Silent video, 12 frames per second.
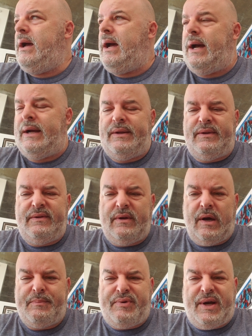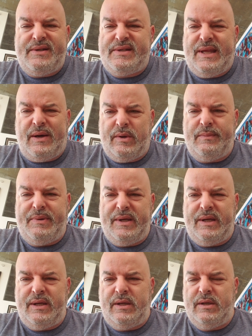and a price that would
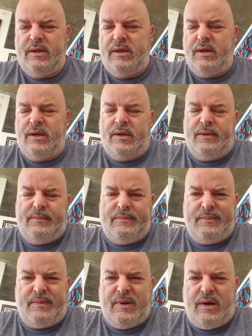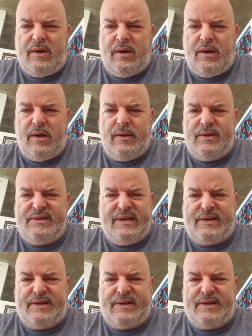be $600,000 or